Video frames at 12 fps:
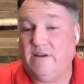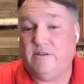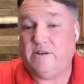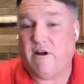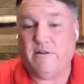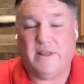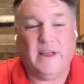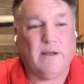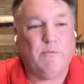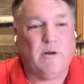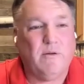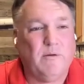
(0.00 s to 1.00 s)
they start
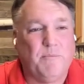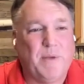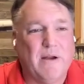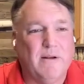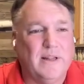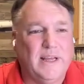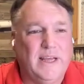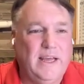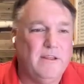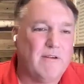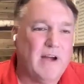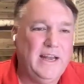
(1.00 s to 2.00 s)
thinking well apparently
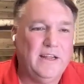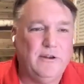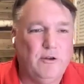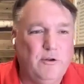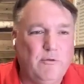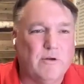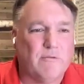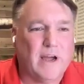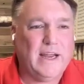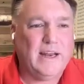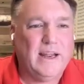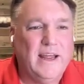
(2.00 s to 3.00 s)
either i didn't do it
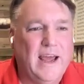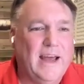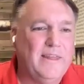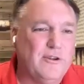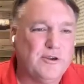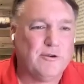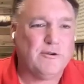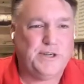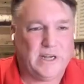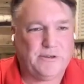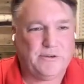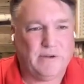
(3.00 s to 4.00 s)
right at the
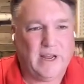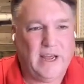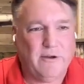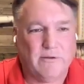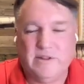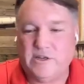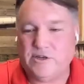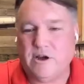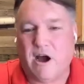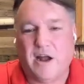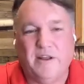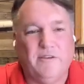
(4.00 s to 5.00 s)
church yesterday or this
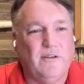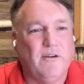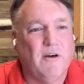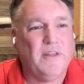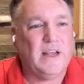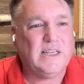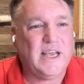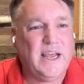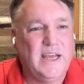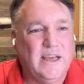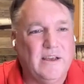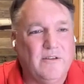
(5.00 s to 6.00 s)
god isn't all they
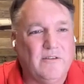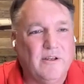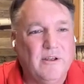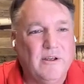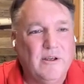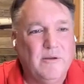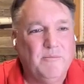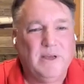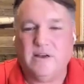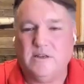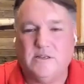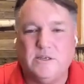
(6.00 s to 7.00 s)
say he is
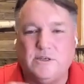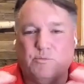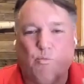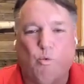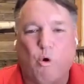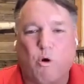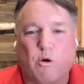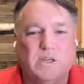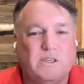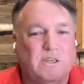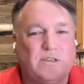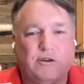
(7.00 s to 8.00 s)
because this war
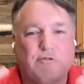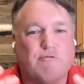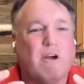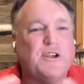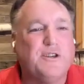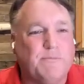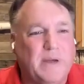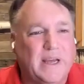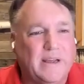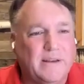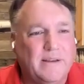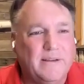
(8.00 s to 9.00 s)
has just crushed
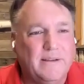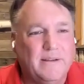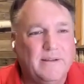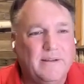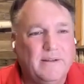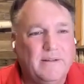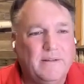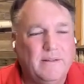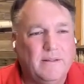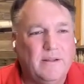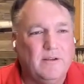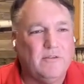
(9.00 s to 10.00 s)
me
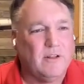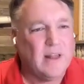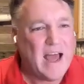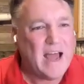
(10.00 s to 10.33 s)
there's a